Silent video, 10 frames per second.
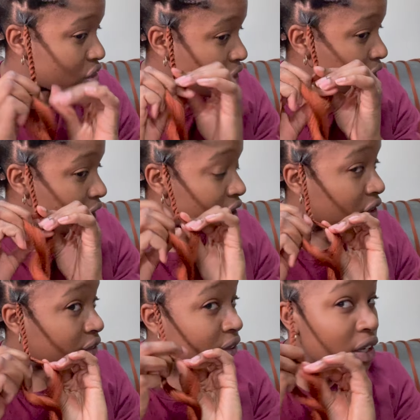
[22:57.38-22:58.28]
turn it in your
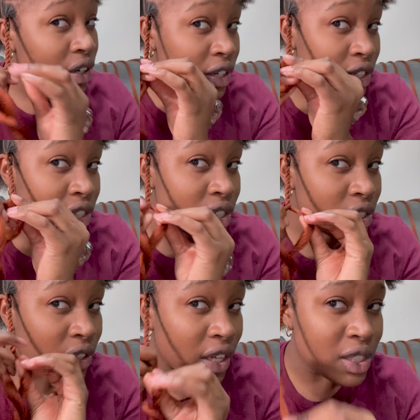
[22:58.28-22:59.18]
fingers.
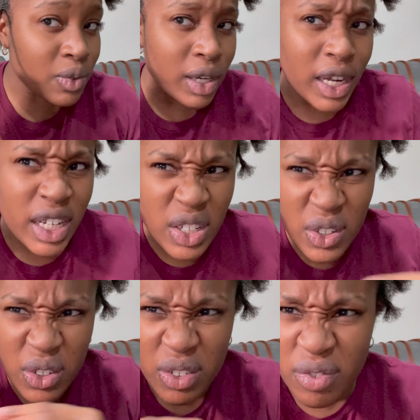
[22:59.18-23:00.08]
So that's what I
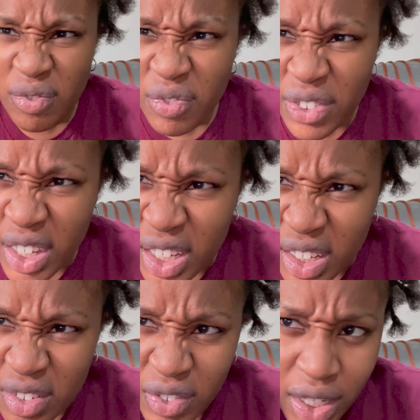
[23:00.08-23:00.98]
do.
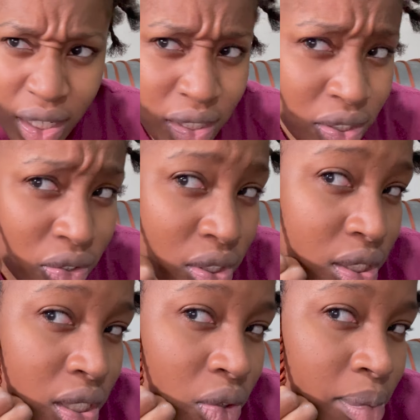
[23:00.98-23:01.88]
But yeah, so you can
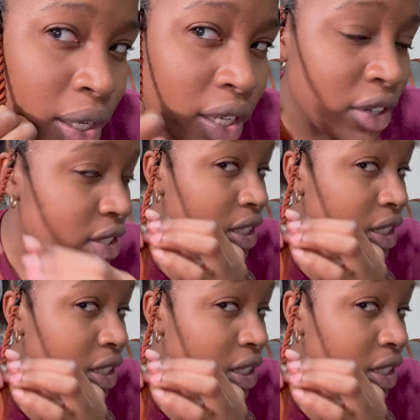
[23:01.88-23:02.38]
see where my hair is,